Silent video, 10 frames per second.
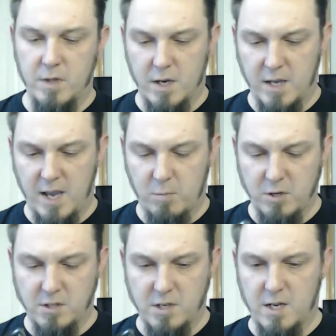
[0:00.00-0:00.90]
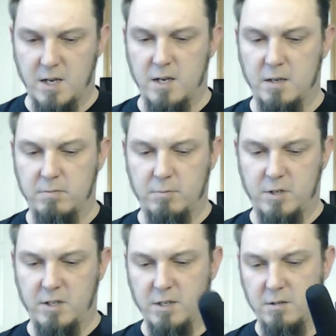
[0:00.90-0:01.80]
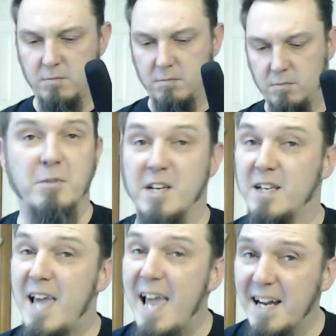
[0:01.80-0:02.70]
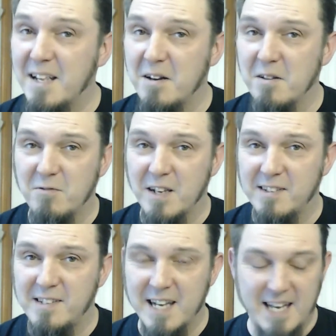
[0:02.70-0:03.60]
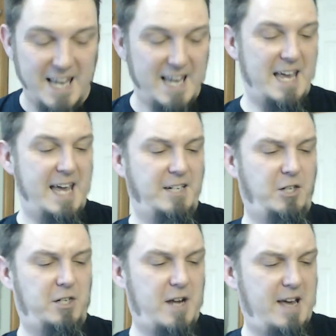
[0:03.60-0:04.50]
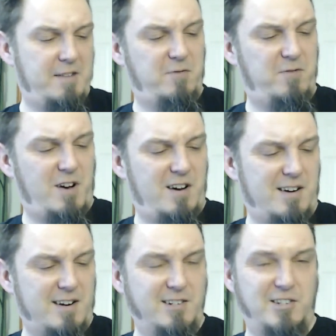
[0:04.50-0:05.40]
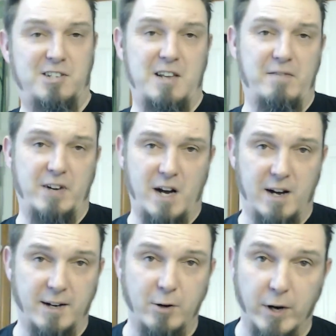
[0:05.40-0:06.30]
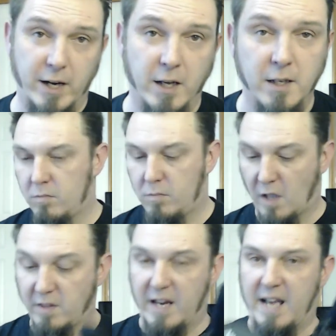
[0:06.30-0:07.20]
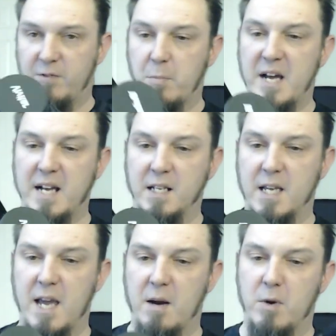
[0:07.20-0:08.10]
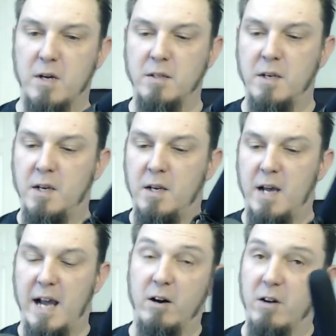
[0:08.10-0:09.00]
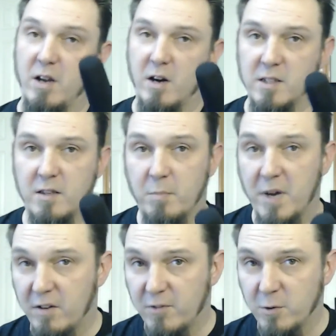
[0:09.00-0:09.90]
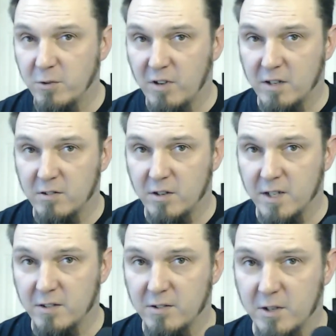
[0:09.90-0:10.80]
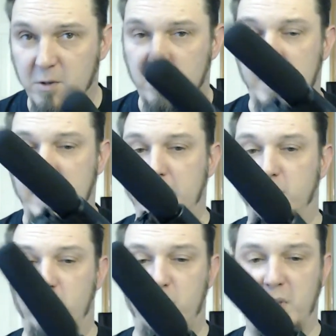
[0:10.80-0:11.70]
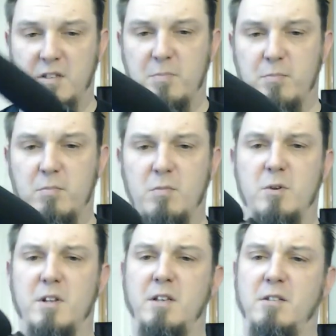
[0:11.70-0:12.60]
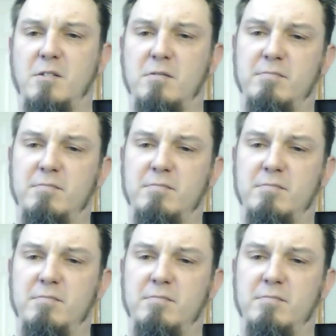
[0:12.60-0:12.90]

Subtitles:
camera is, what is it? The Canon Vixia HFR 700. And then after buying the camera, I'd already heard that the microphone sucks on it, so I picked up one of these